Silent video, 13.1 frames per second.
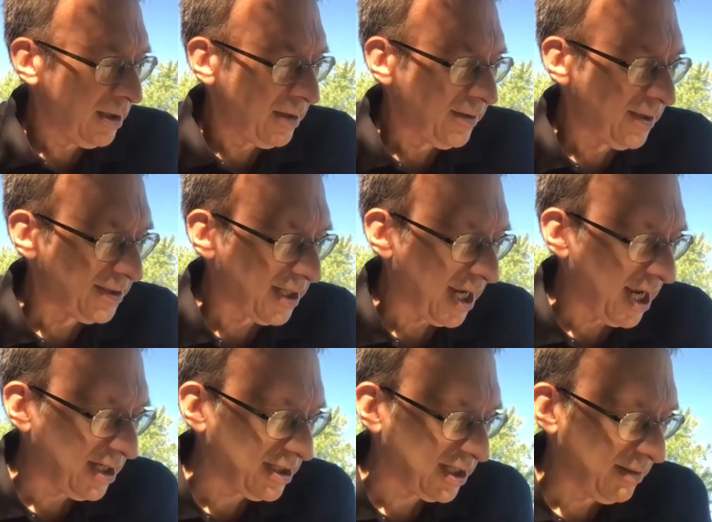The
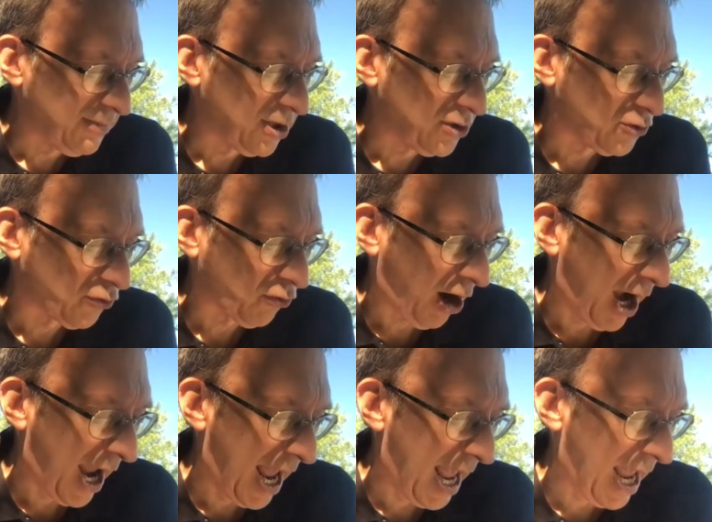day seemed to
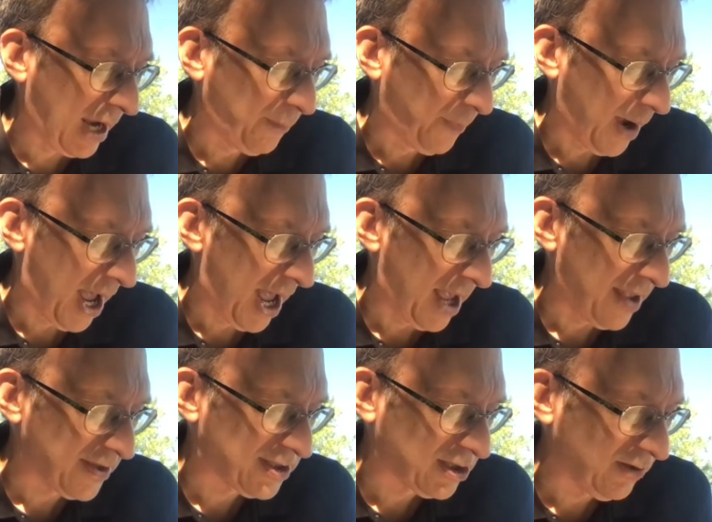drag by.
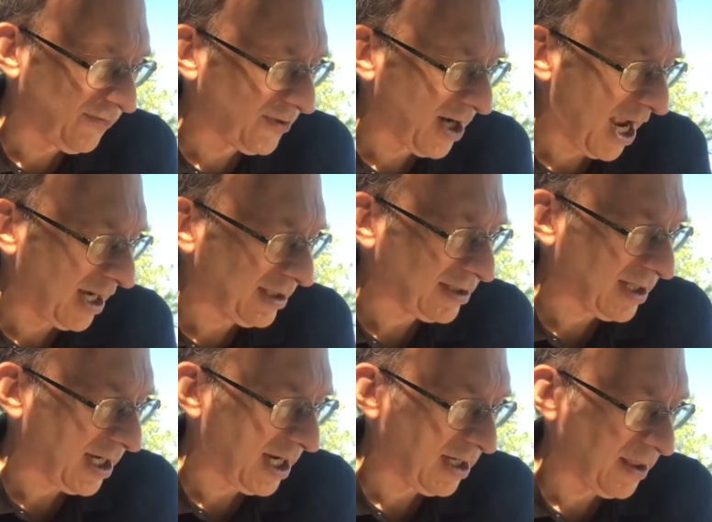The Silver Knight
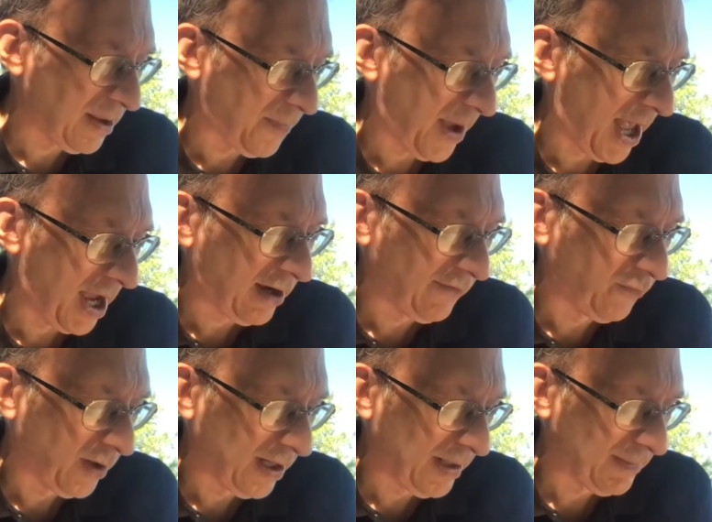stayed in the back of
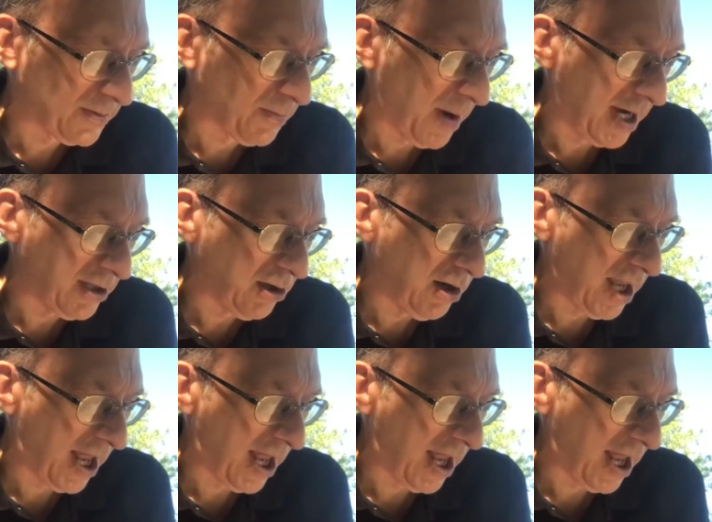William's mind all